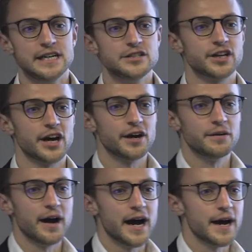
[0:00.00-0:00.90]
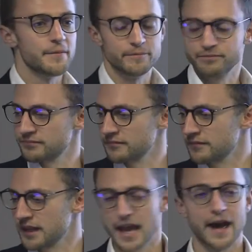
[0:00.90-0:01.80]
So
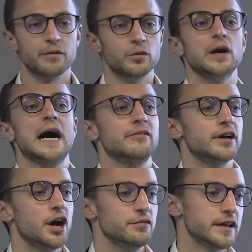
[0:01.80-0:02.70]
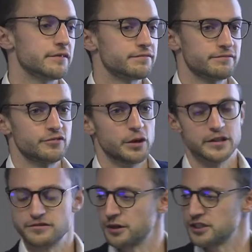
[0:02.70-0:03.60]
yeah, and then we'll have hopefully a few
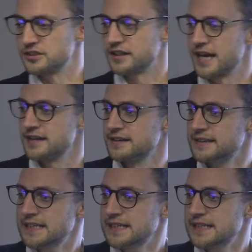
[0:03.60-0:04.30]
minutes for questions at the end.